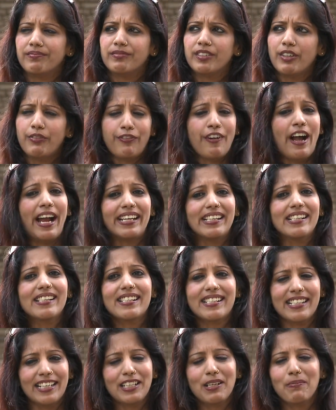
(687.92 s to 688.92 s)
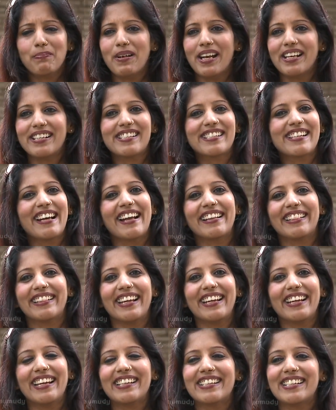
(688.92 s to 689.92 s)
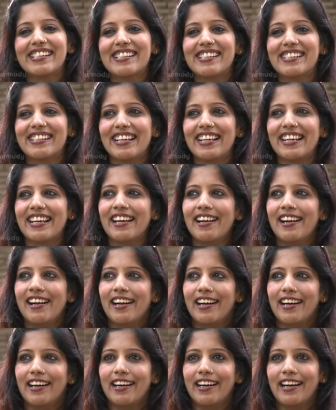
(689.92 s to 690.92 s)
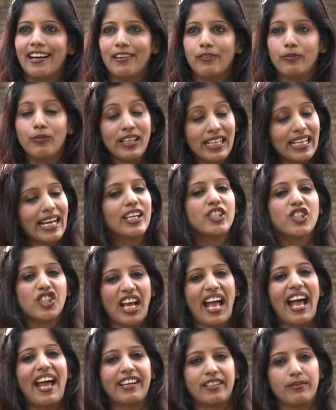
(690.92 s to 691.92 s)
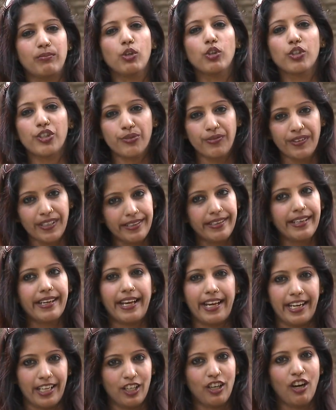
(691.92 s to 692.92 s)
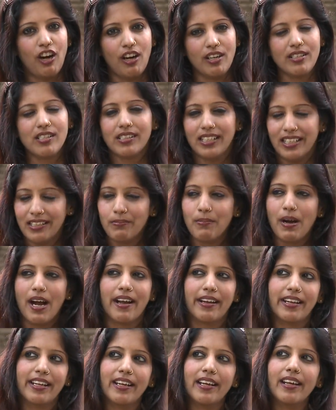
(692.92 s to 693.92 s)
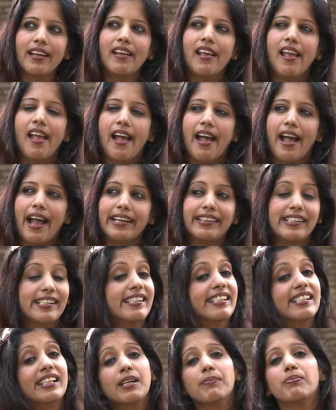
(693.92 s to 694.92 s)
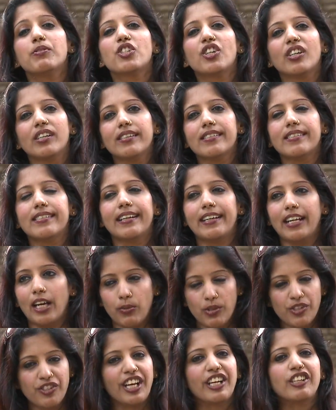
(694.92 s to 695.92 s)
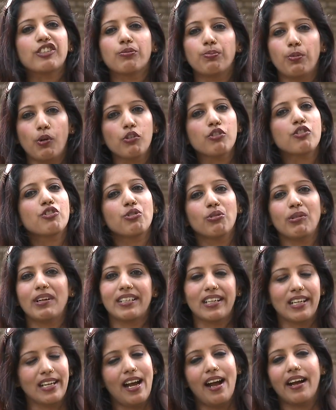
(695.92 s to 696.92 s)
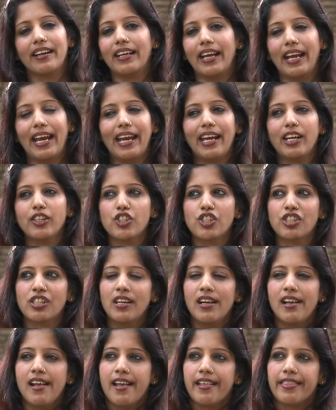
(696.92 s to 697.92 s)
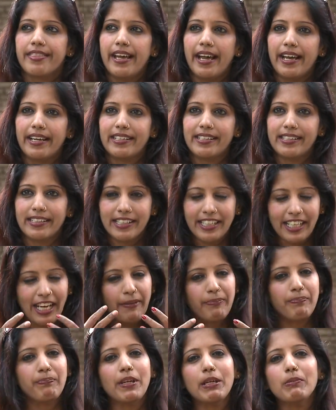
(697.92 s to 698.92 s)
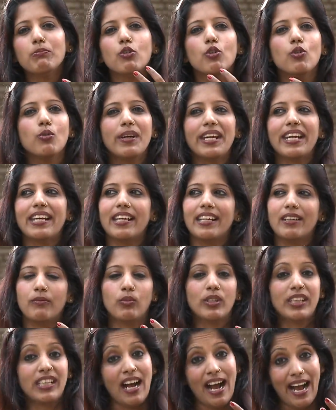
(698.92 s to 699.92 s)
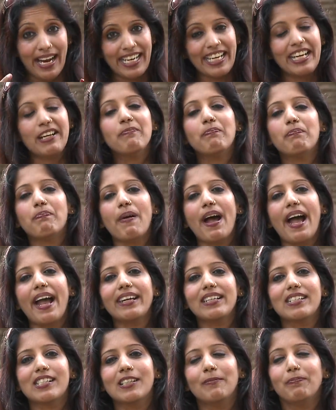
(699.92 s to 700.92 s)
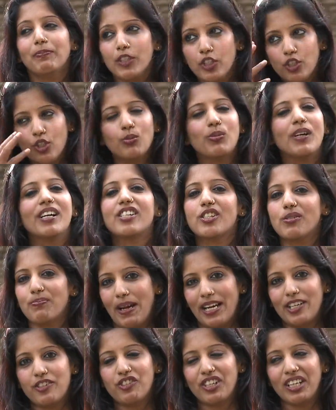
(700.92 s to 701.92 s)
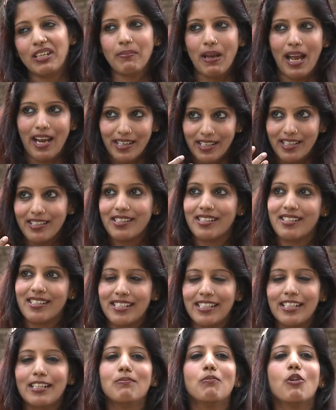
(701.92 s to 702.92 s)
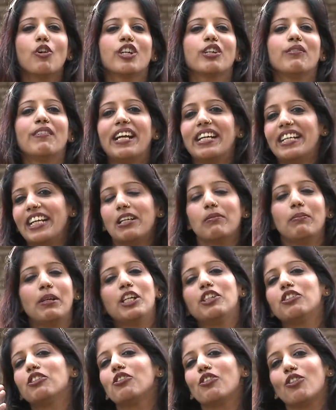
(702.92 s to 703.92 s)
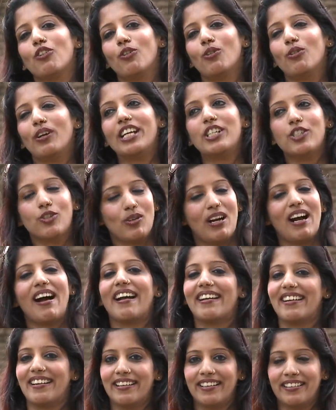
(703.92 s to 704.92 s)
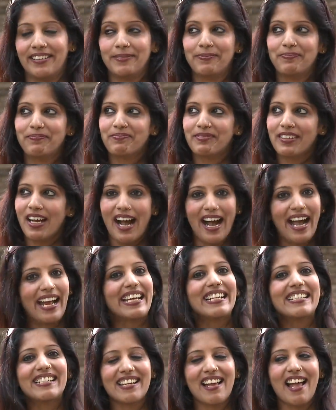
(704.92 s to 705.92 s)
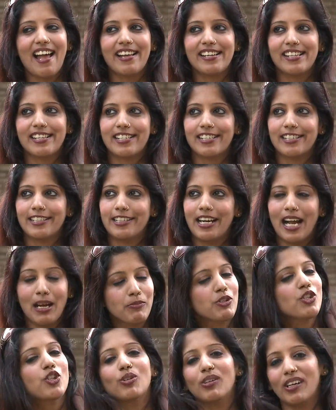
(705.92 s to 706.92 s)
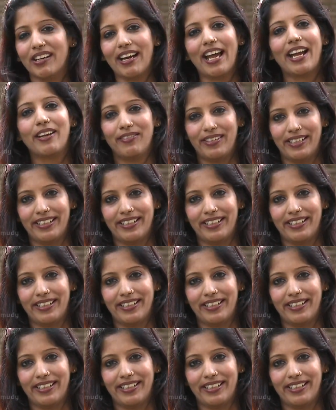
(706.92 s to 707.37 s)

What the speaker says: the finest and the best, I think it is the village atmosphere that I got in Mahi and the scriptures that I was exposed to at a young age that kept me moving with high impact towards my dream, and it's still motivating me to grow into a higher height, and I'm sure I